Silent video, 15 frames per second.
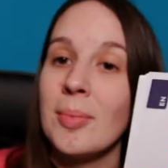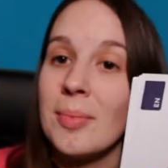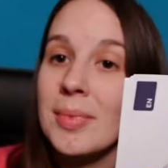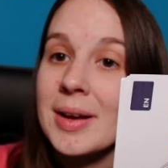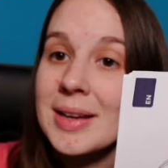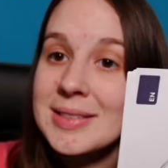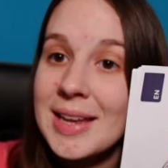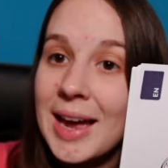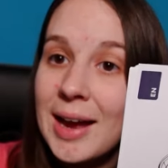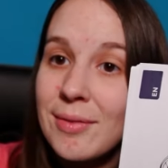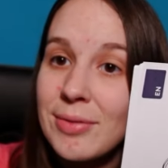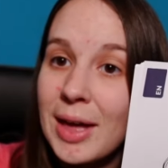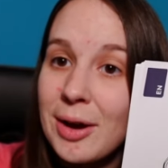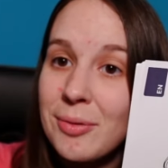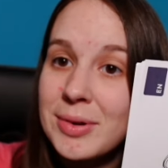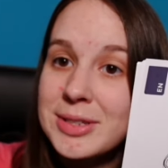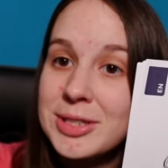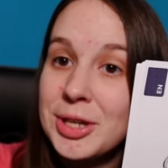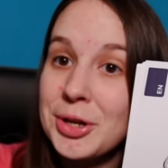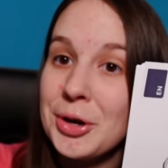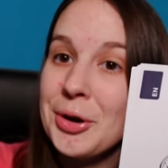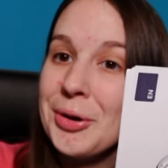because I have that one
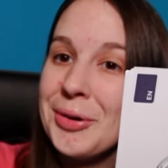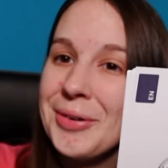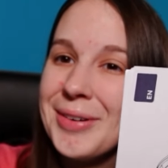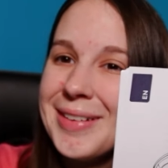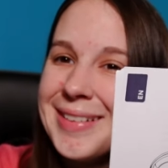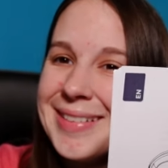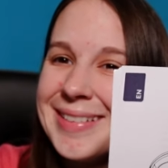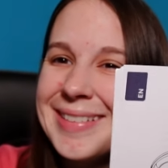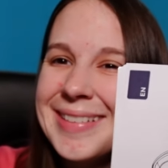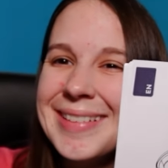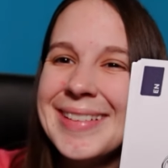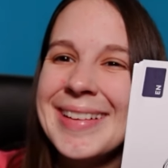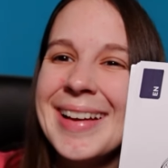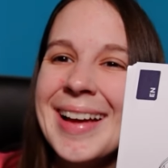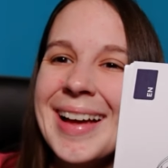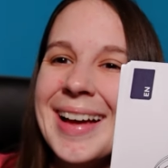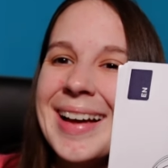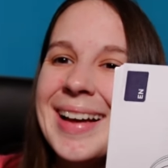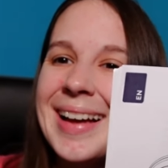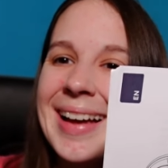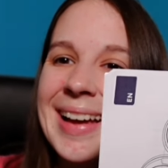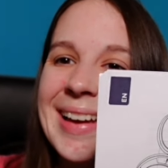too.
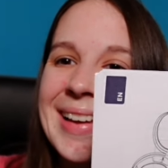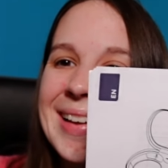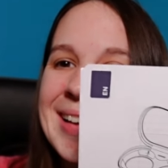Like,